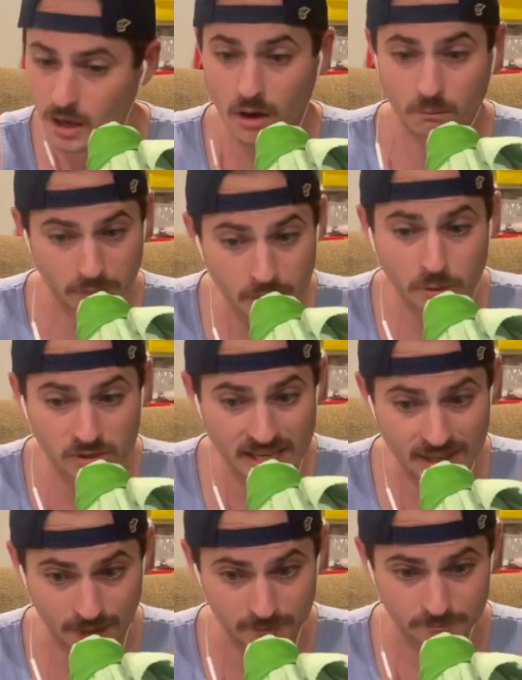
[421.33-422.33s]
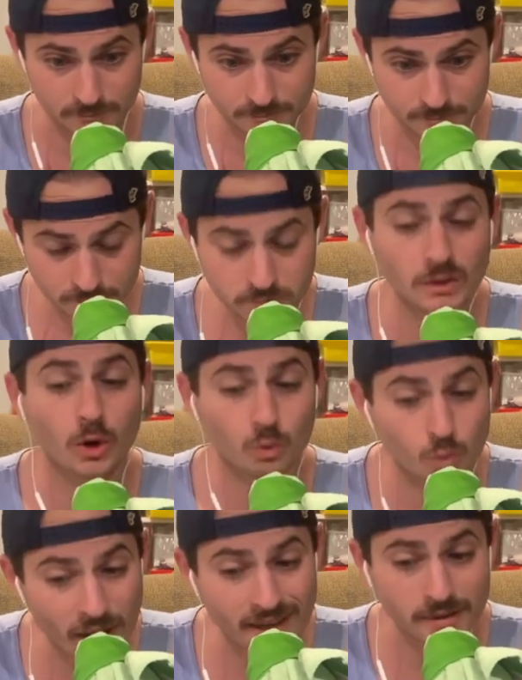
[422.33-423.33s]
People say that.
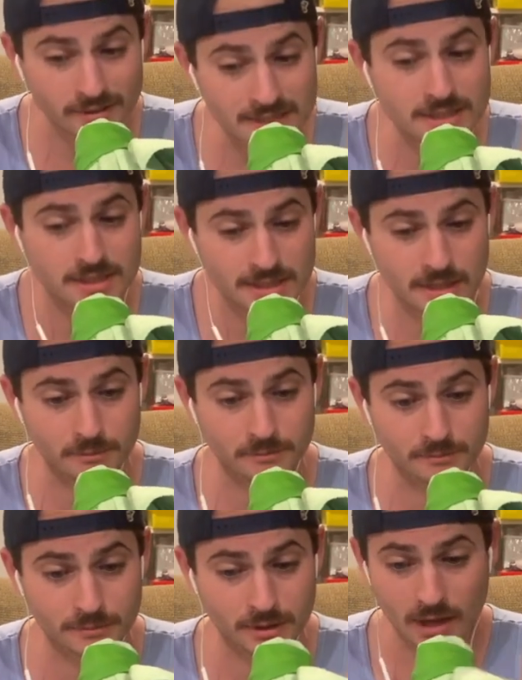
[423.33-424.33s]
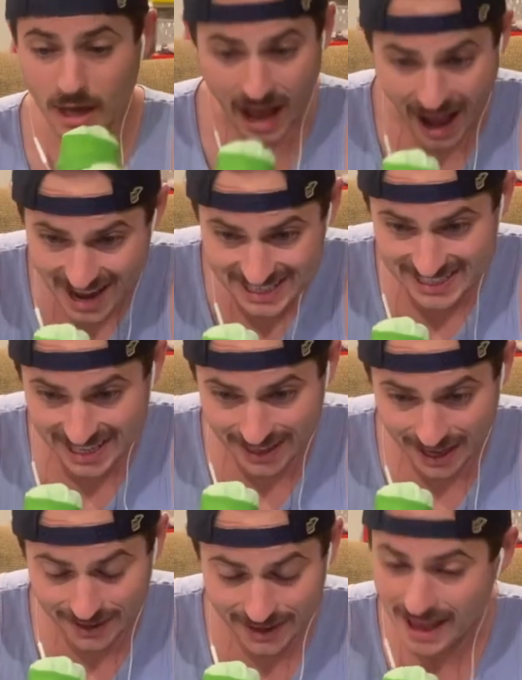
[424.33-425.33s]
Regular season team. I say
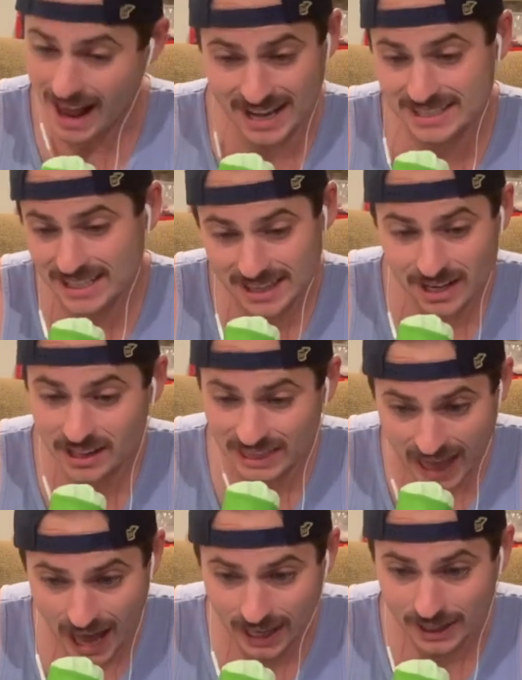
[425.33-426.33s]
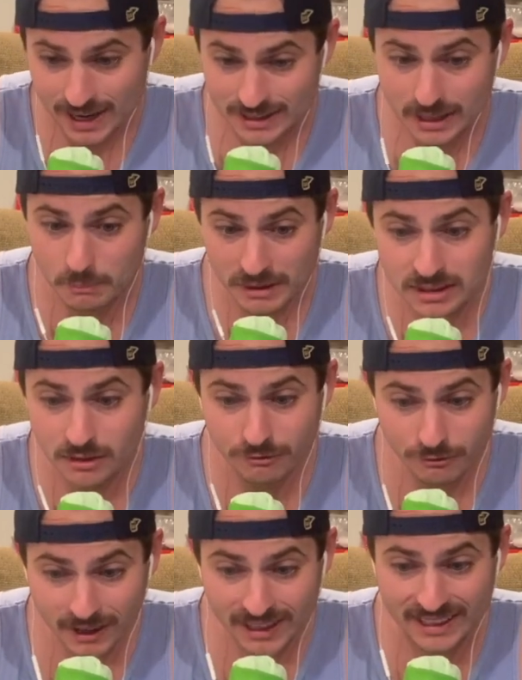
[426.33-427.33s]
that. I say that a lot. They beat the
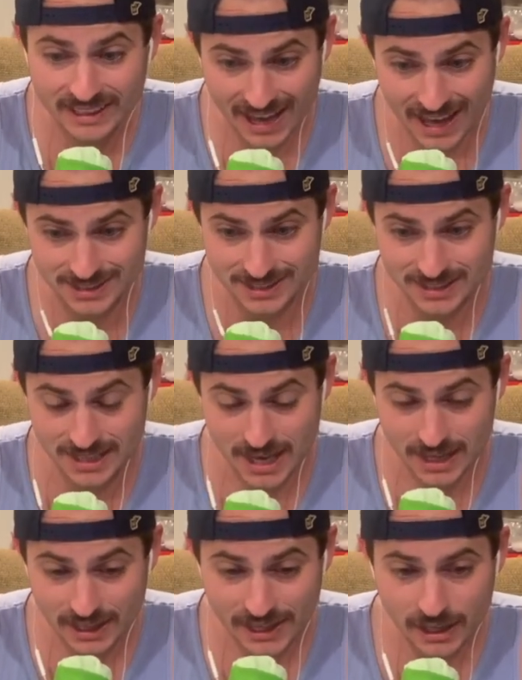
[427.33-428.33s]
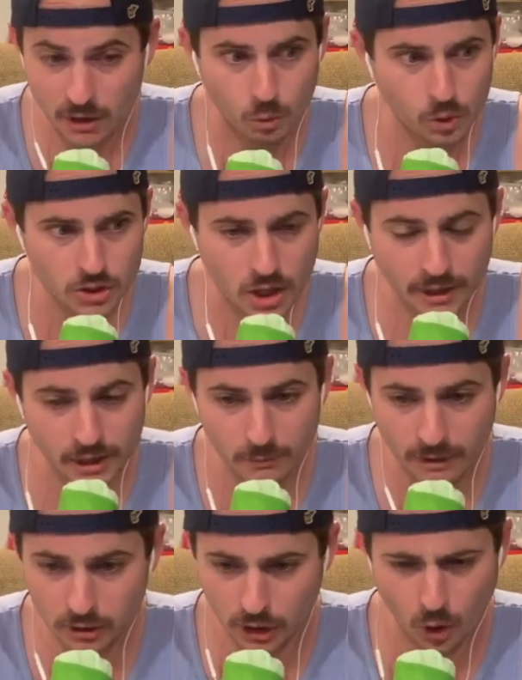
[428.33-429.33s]
fucking Nets. Like, we're talking
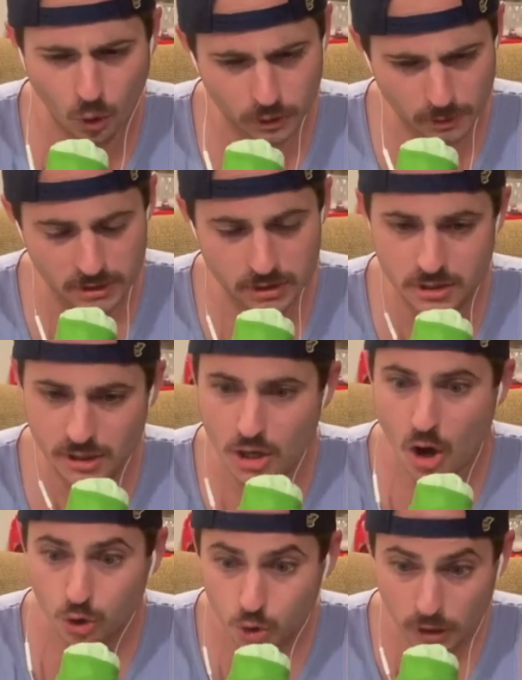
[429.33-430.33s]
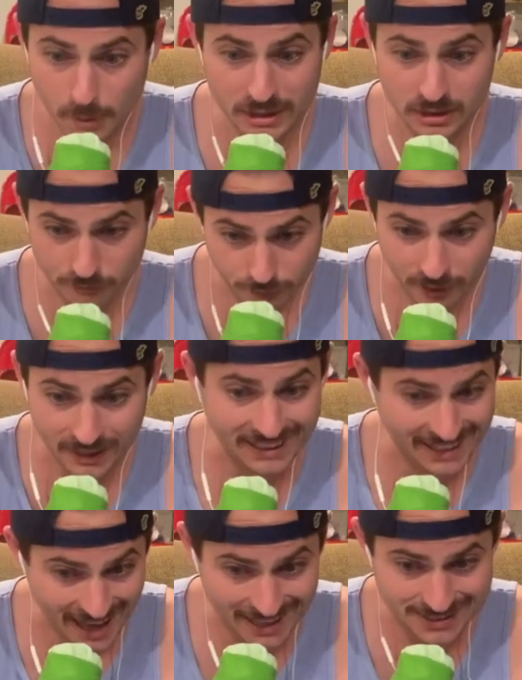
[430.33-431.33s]
about, like, oh, they beat the Suns. Dude, they beat the
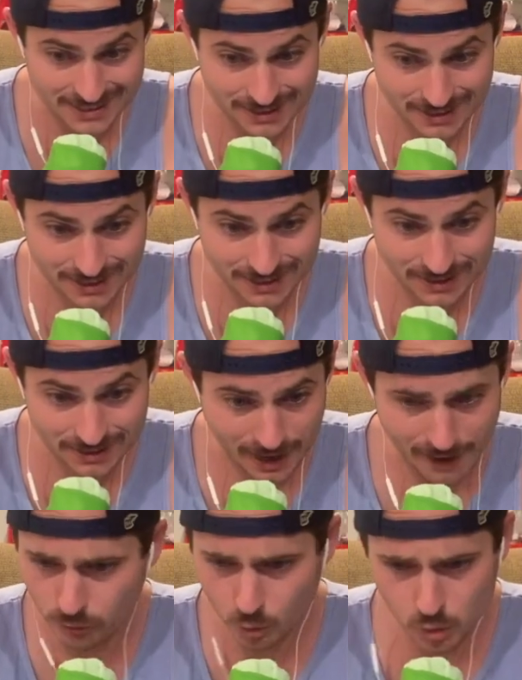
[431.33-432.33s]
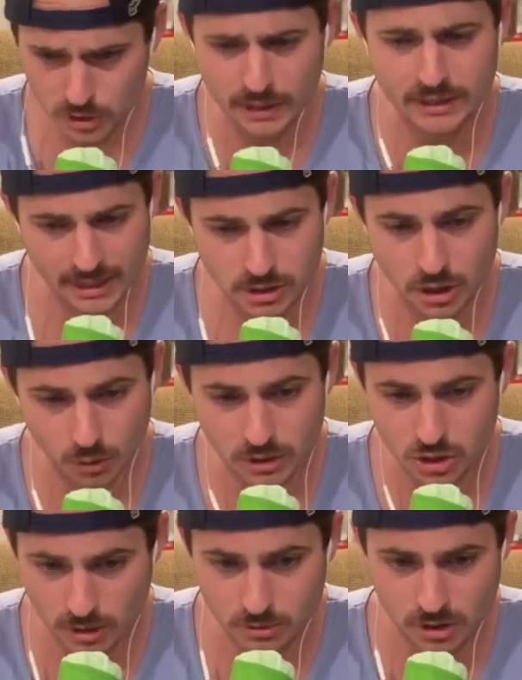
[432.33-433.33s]
fucking Nets. Everyone's like, Nets are going to win
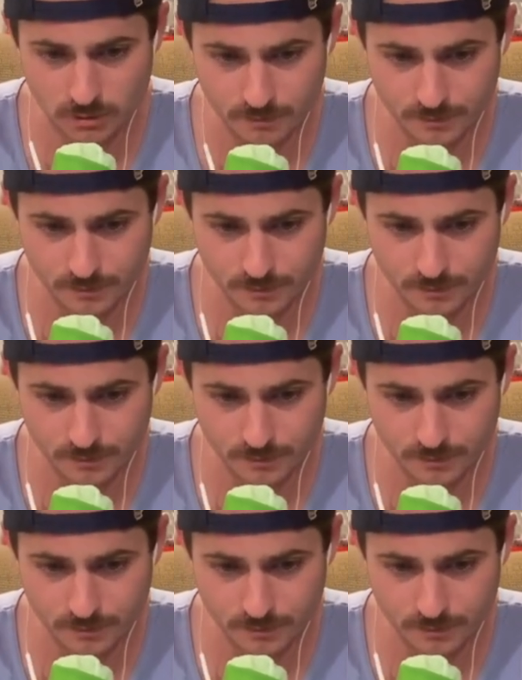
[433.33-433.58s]
the championship.